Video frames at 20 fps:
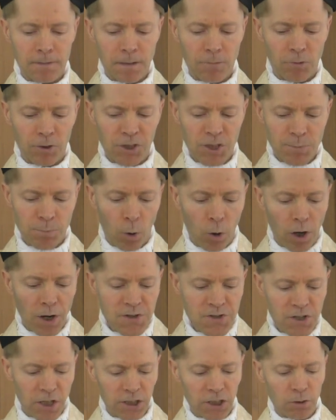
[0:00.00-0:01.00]
which
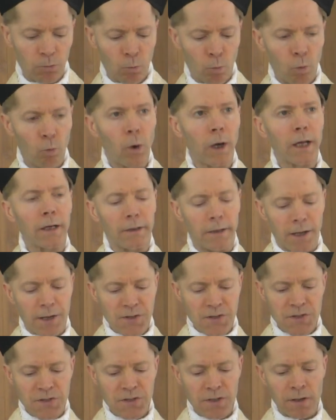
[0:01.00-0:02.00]
supports such
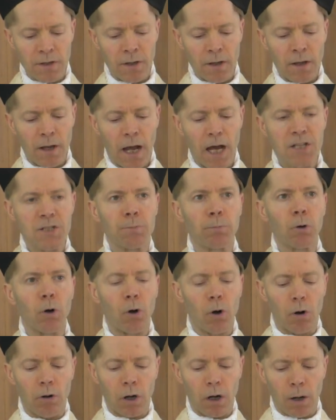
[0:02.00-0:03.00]
wickedness as
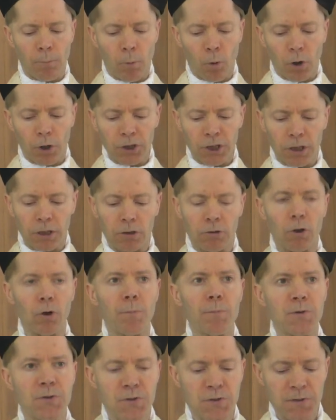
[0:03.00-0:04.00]
pro-abortion
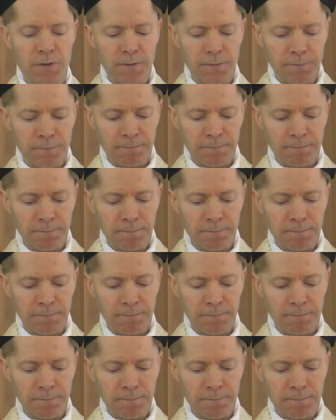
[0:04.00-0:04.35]
groups.